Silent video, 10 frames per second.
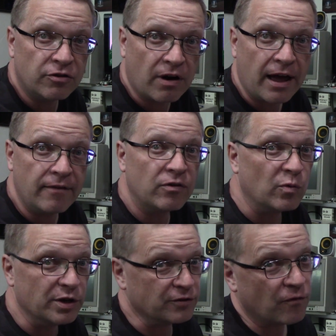drive
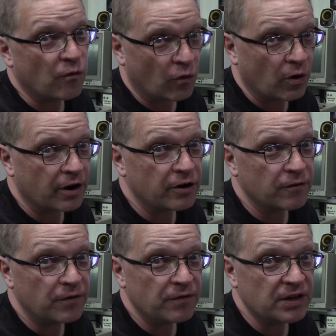was
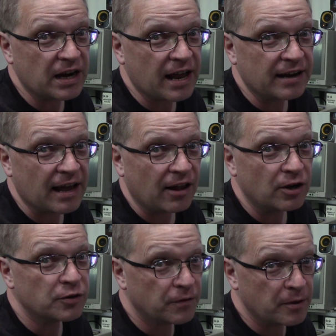
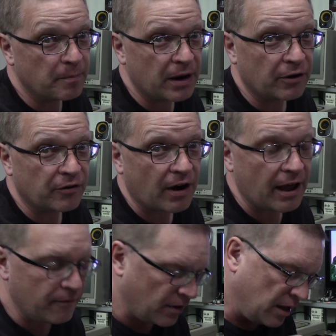$459 for the bare
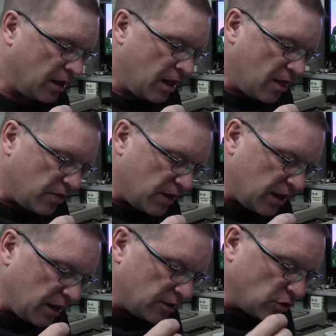drive.
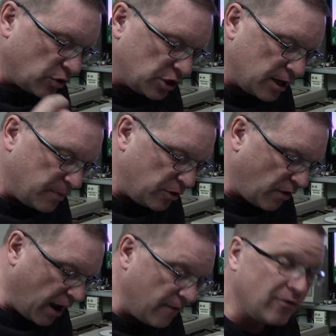The Toshiba
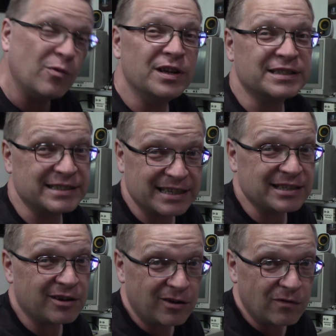drive was
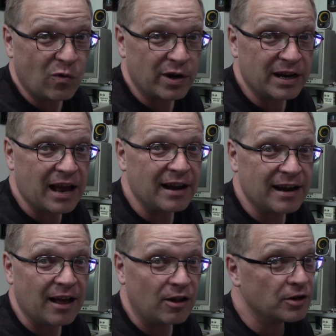
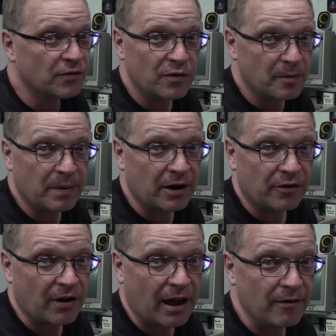$649 for the bare
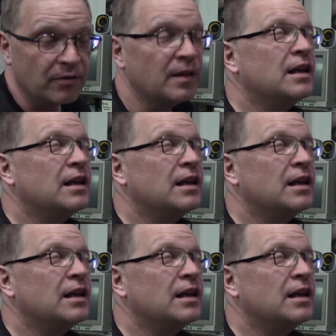drive.